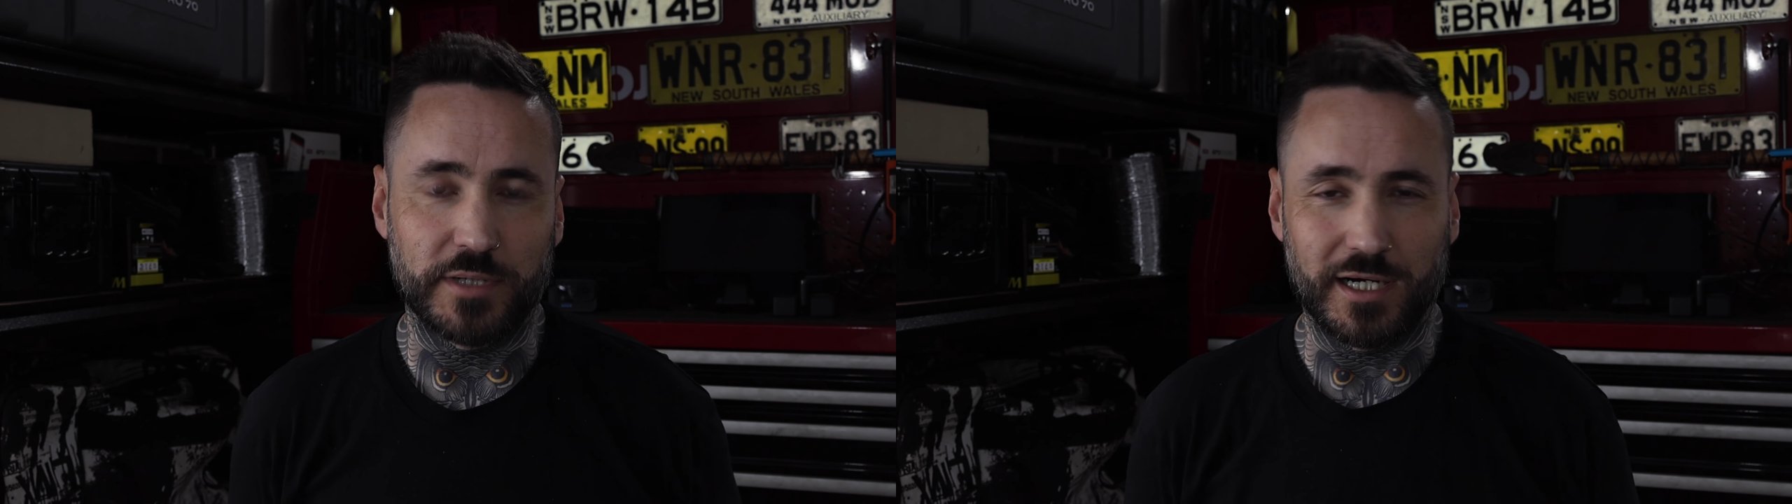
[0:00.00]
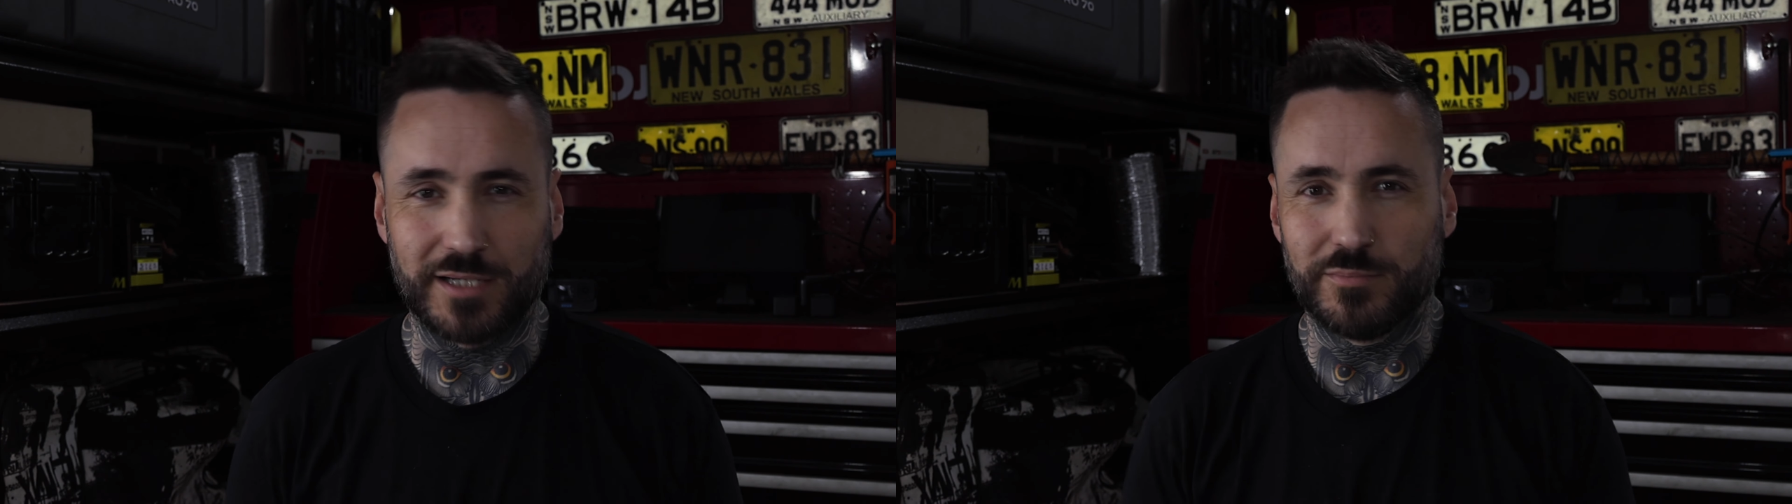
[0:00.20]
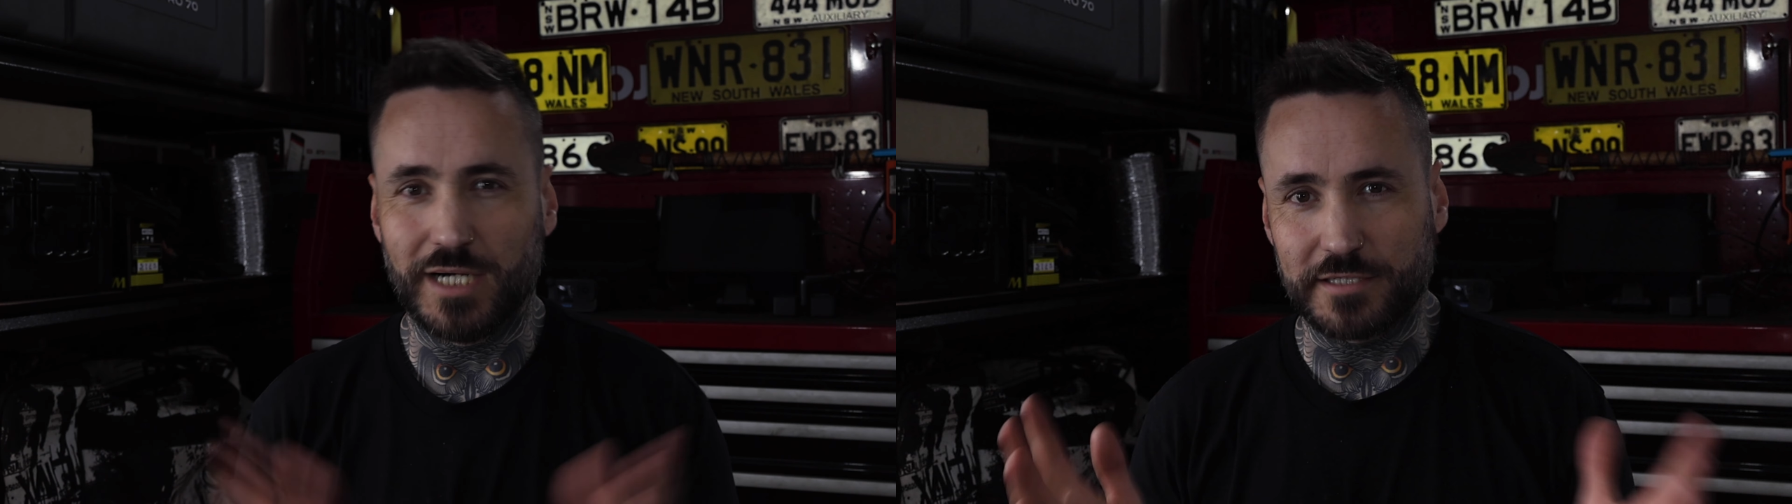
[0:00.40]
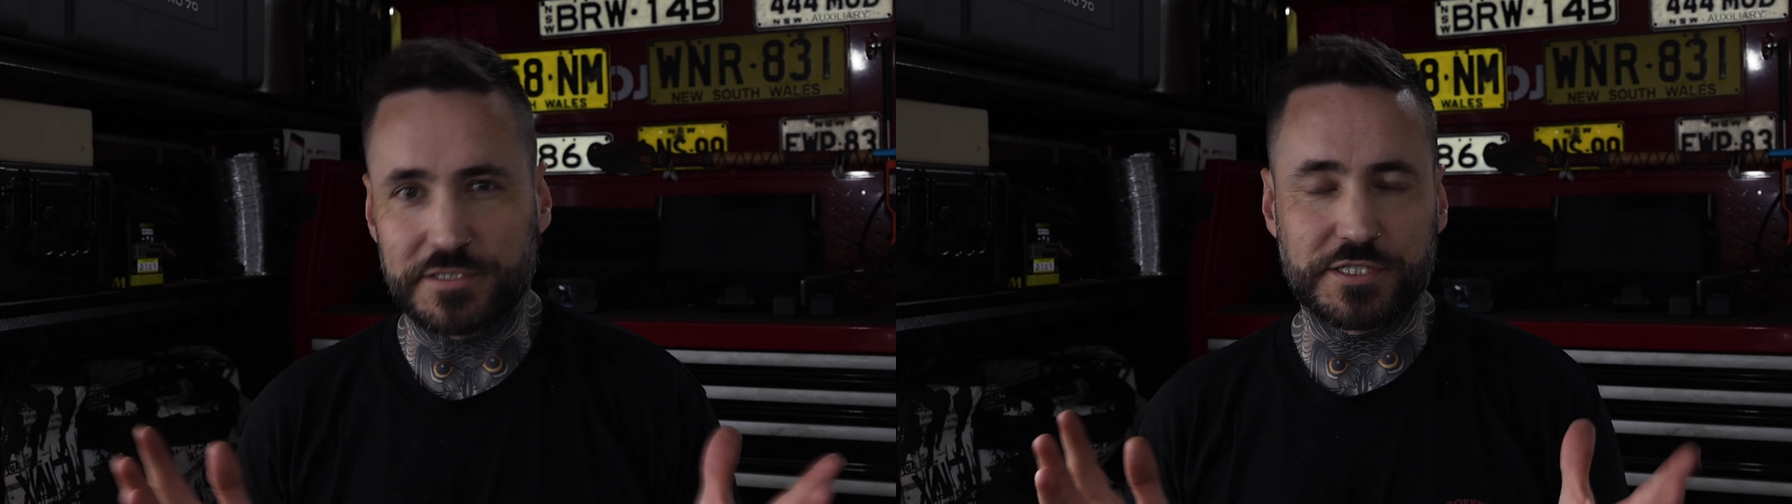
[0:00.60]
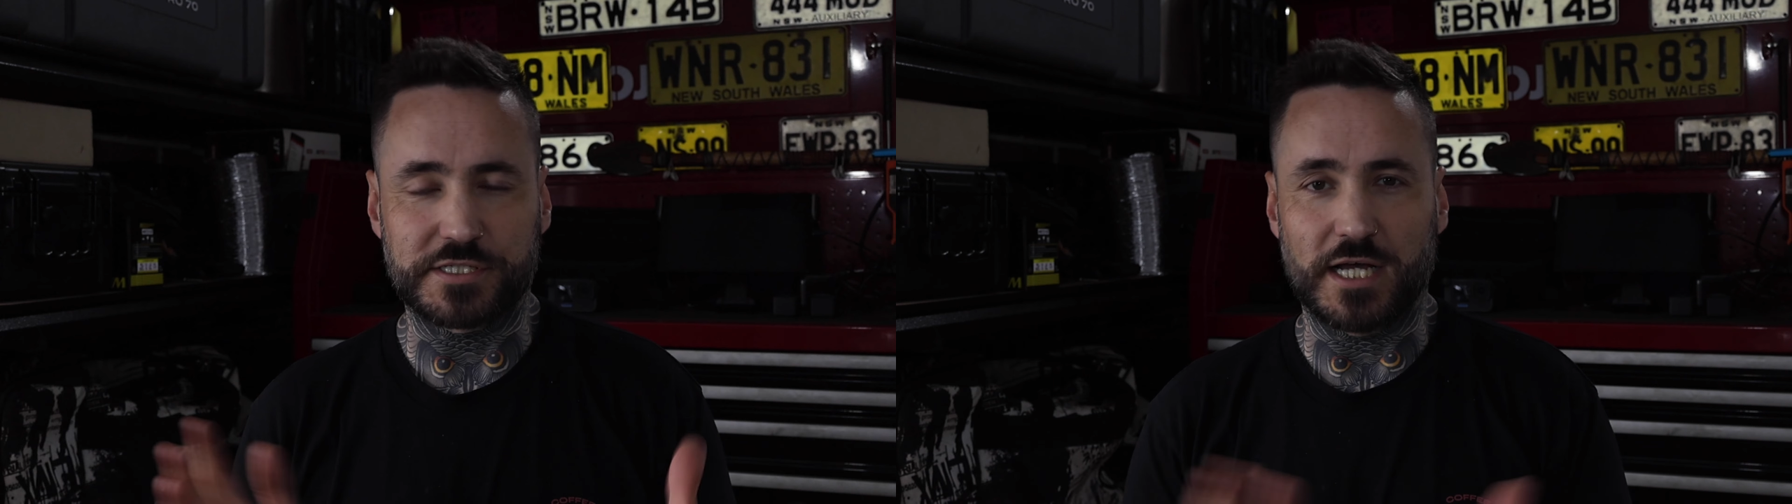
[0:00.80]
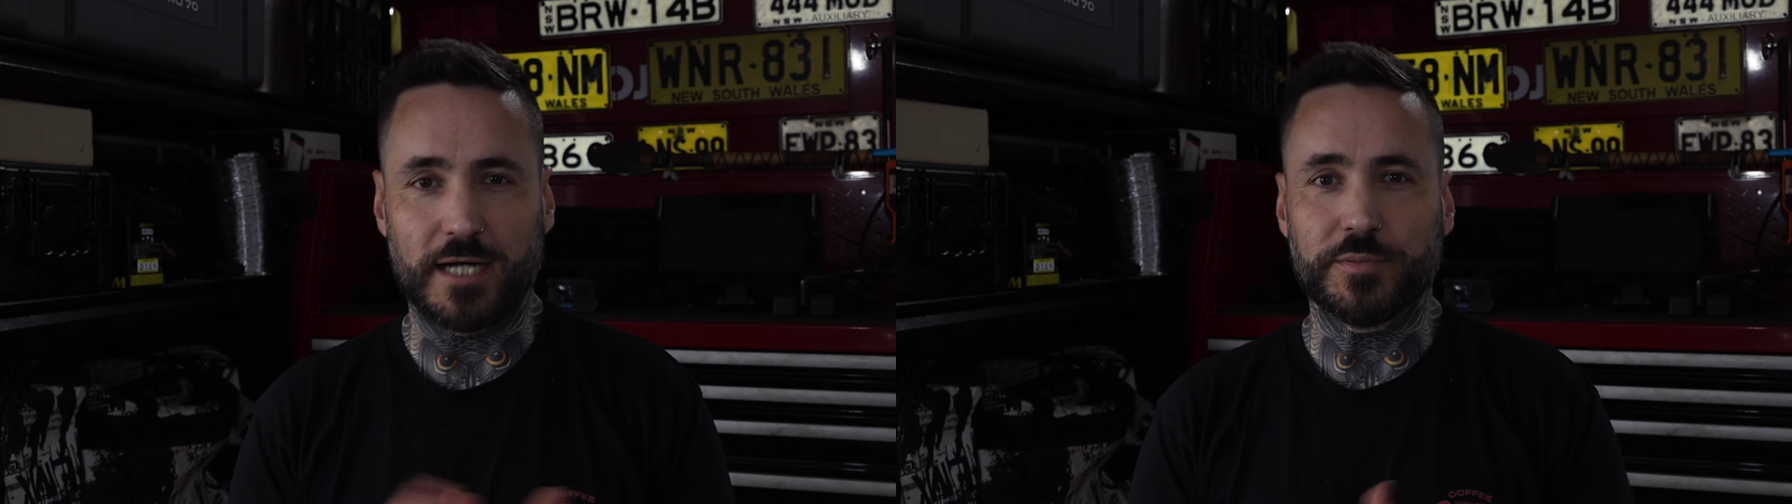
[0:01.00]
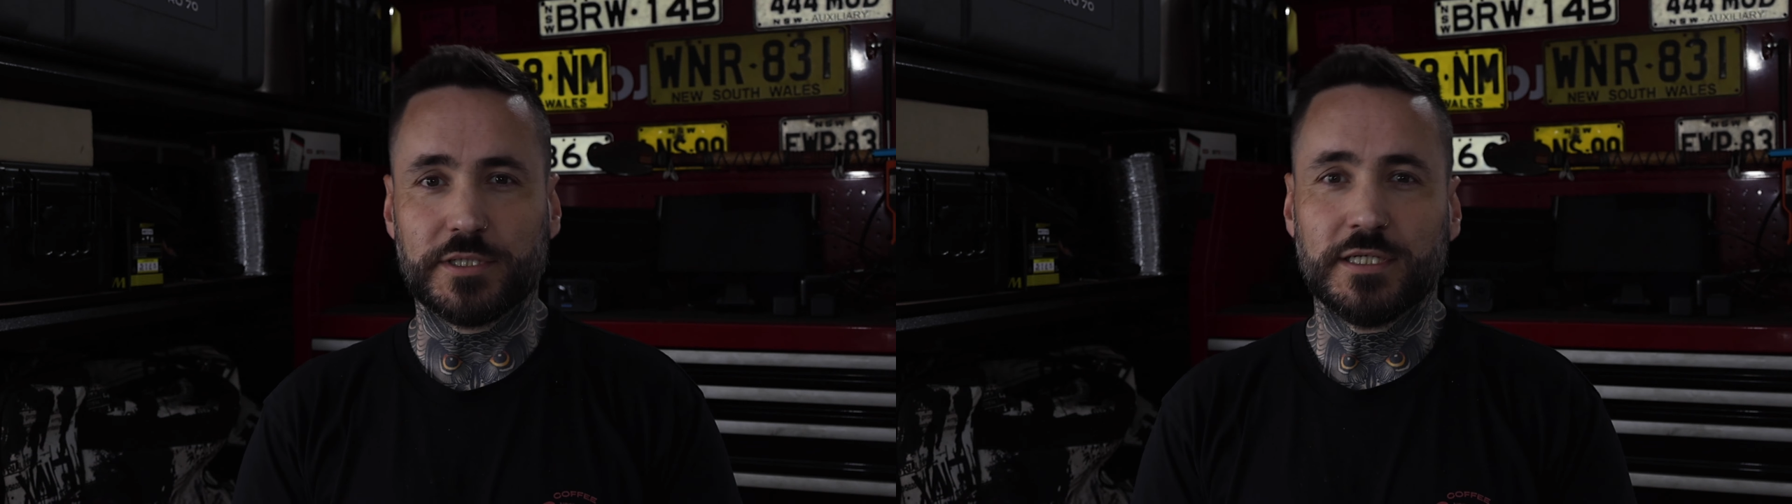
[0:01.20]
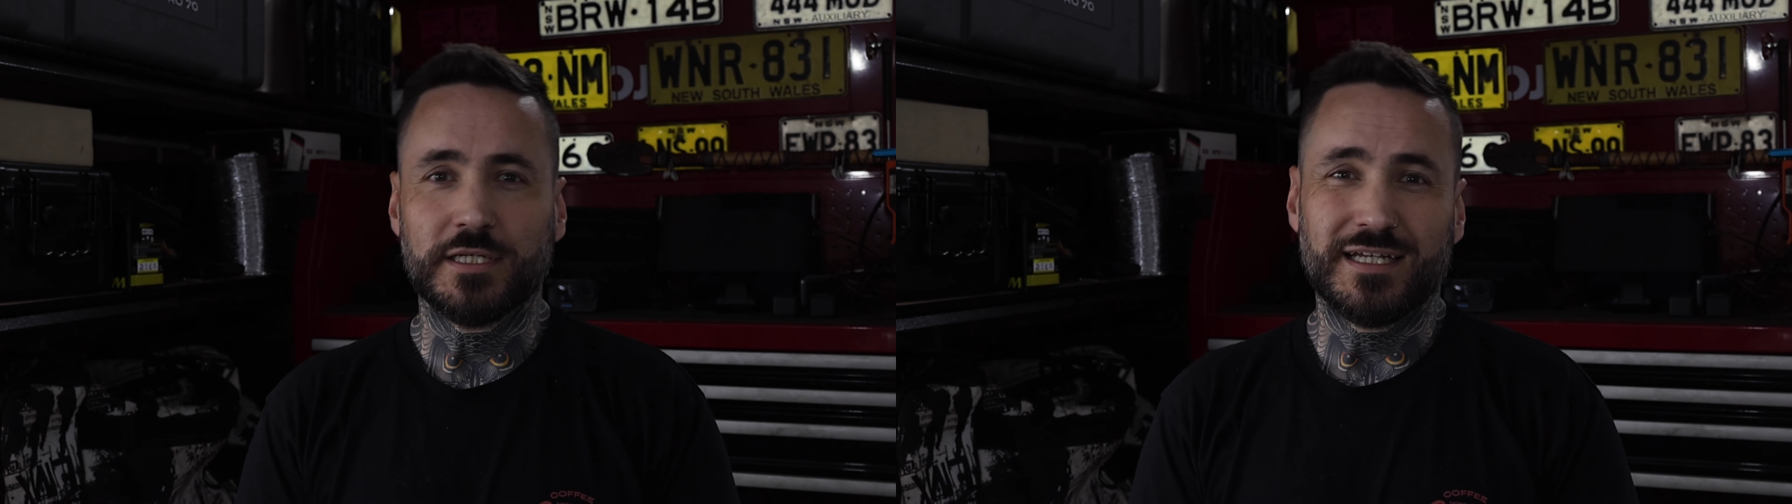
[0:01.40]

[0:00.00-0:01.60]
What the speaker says: part, but it's just carpet.